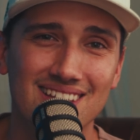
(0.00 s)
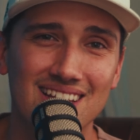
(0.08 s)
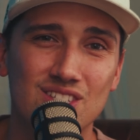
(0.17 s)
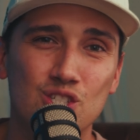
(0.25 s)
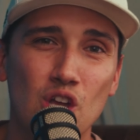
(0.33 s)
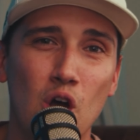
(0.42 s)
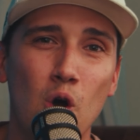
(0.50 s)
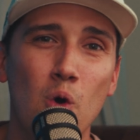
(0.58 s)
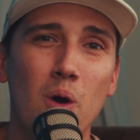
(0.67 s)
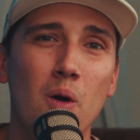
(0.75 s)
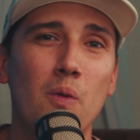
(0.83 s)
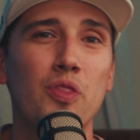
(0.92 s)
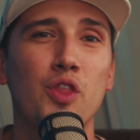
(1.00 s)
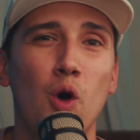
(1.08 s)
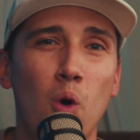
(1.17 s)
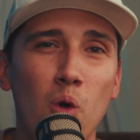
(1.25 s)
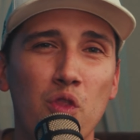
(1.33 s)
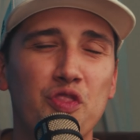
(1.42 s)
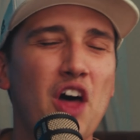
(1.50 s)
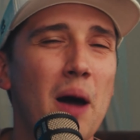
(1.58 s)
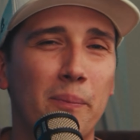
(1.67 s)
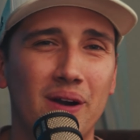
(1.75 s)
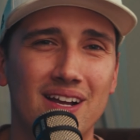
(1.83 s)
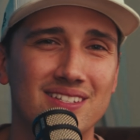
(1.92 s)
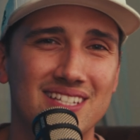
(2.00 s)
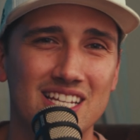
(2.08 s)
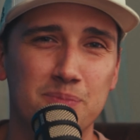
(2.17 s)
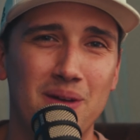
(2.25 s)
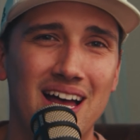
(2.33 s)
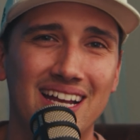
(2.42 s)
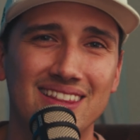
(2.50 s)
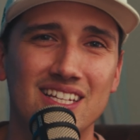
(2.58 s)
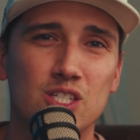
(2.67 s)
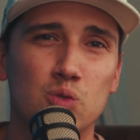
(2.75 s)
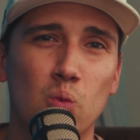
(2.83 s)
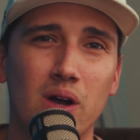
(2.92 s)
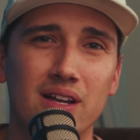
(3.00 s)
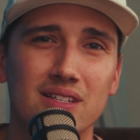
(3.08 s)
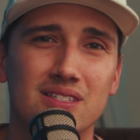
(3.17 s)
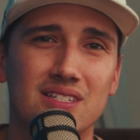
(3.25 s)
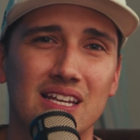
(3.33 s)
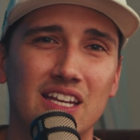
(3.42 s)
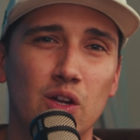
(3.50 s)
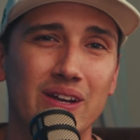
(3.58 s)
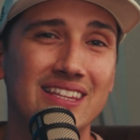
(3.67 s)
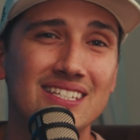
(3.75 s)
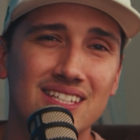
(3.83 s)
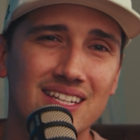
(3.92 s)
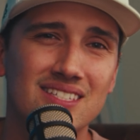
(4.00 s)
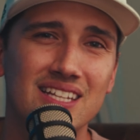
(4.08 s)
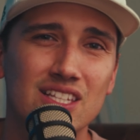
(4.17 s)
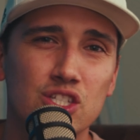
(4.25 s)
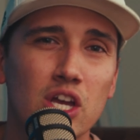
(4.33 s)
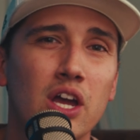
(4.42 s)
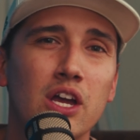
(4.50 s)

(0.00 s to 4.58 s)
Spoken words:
And so the whole thought process behind this was, in this instance,